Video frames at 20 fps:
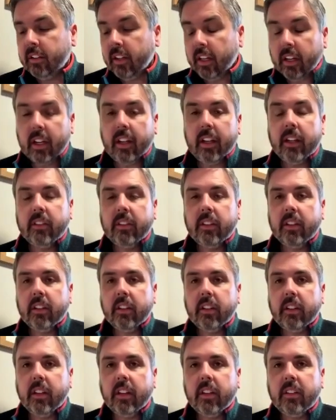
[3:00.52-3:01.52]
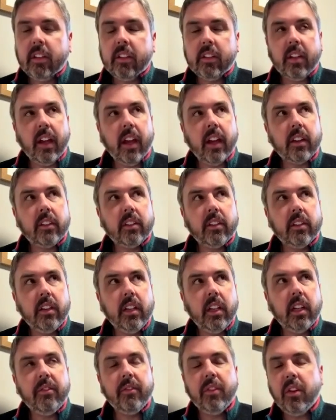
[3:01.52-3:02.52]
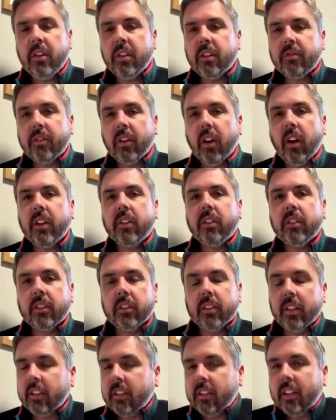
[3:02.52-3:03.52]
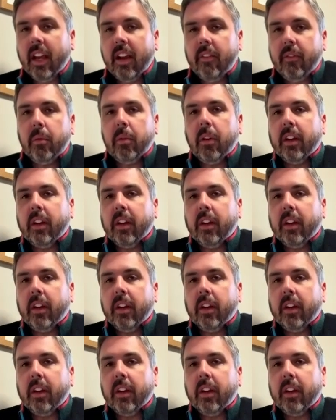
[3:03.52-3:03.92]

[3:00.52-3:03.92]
secondly, is the tax. Food is vital, isn't it? Everyone